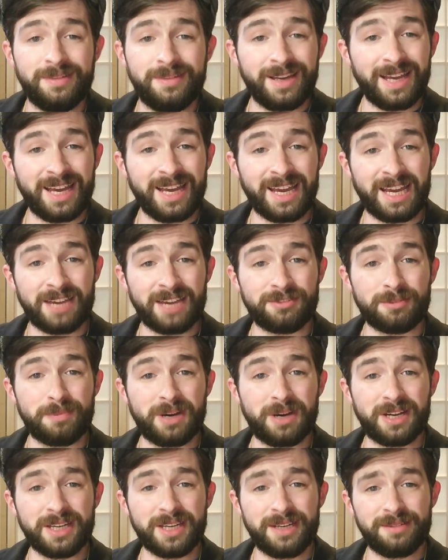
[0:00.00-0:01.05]
Hey
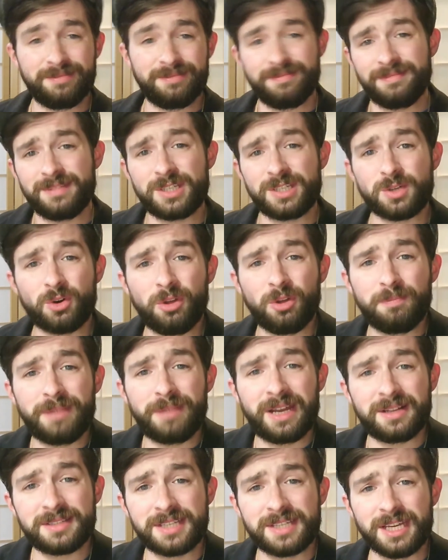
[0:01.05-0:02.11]
everybody, it's your old
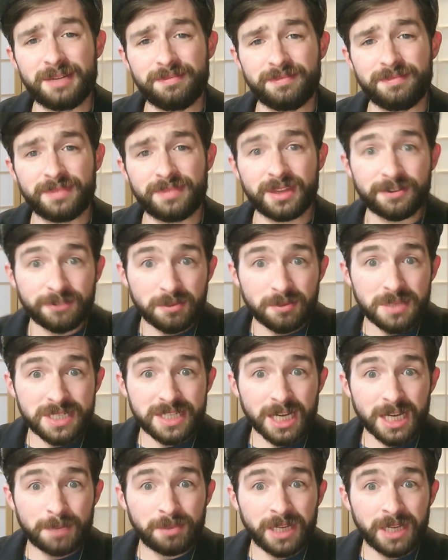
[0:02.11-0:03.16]
pal Tim from the
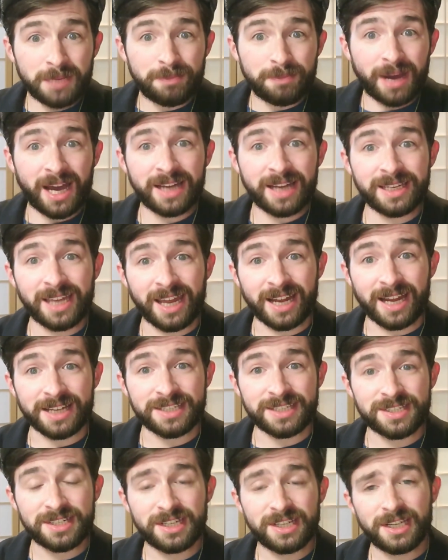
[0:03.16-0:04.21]
Stickblade Podcast,